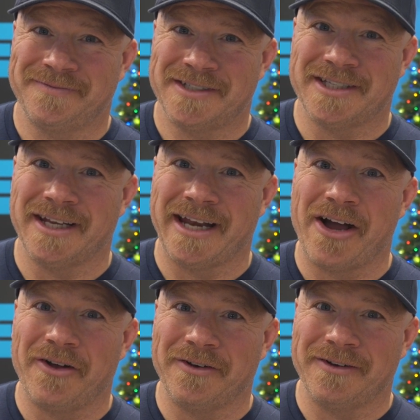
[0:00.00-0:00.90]
Sitting
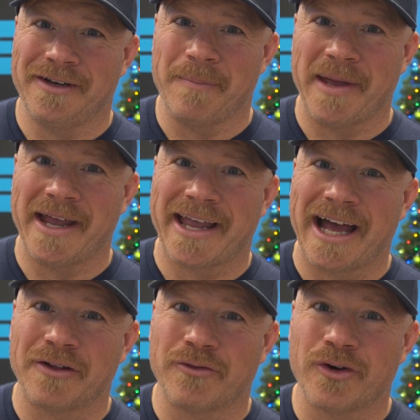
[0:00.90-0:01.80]
out in the Bay of
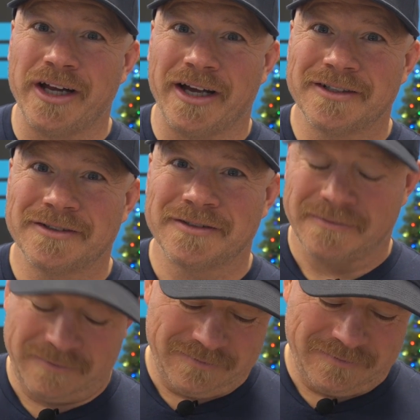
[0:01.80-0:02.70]
California.
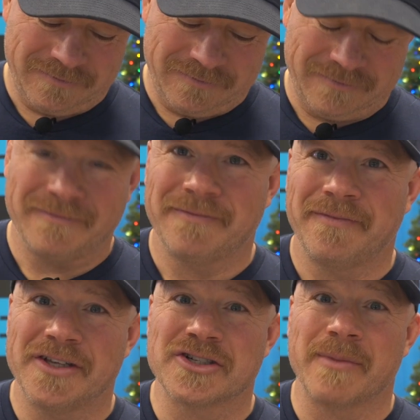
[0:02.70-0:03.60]

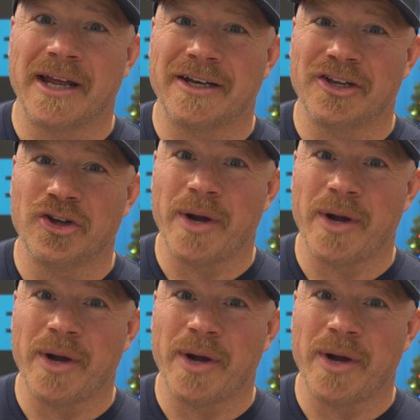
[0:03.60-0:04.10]
These are made in the